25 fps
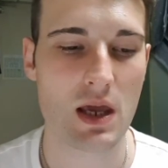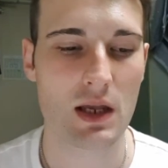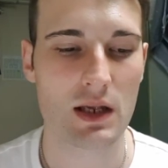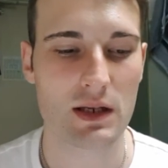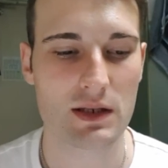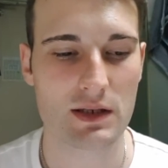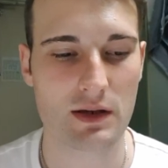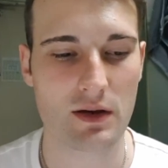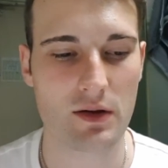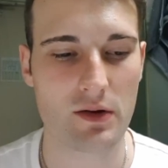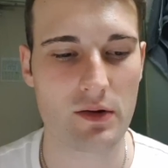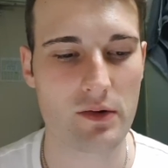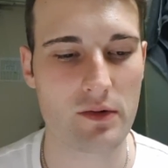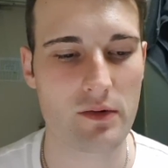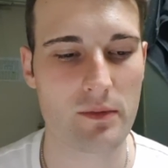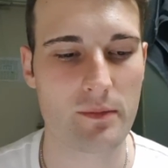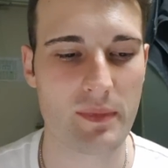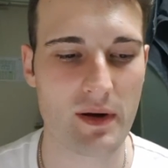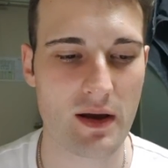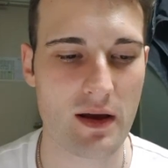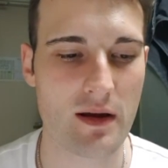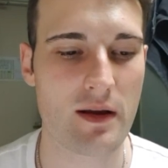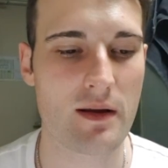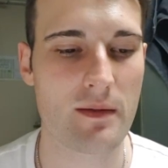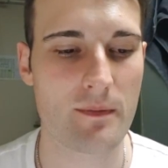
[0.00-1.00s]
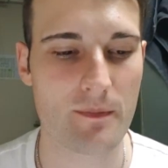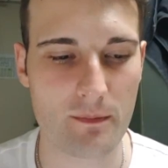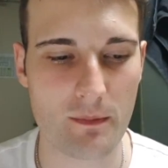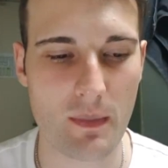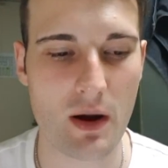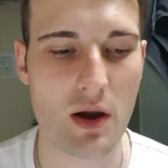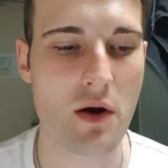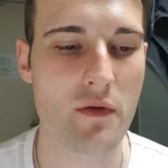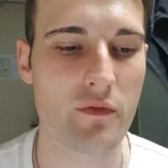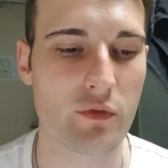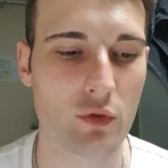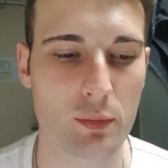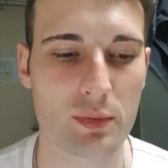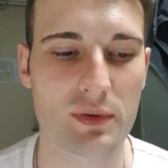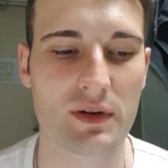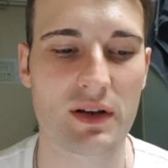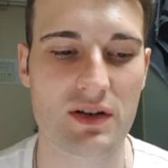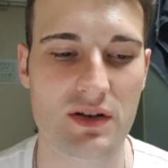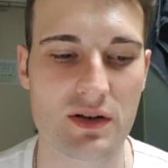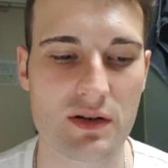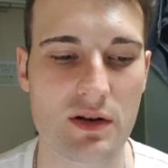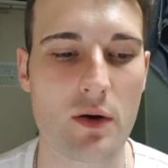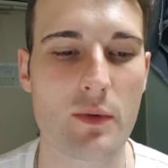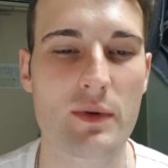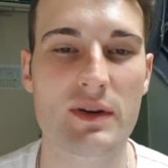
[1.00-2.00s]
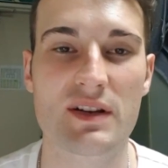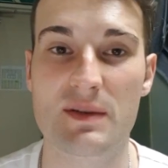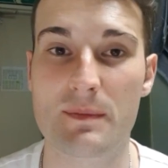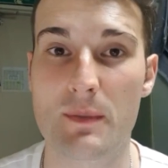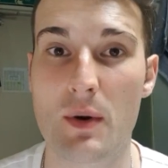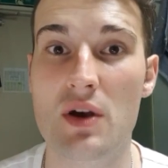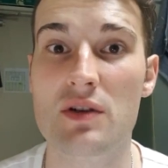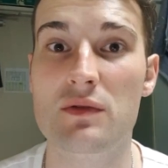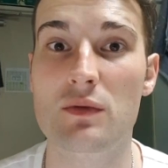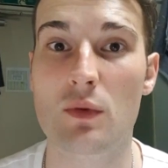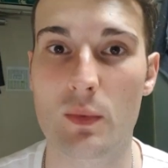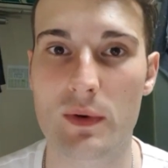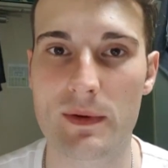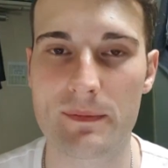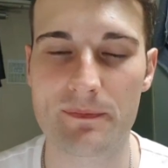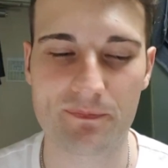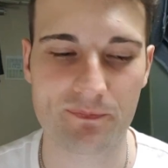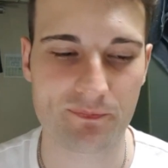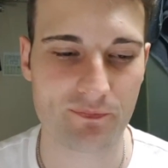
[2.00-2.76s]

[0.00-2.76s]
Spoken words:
So, but my overall prediction, though, is Spurs will win.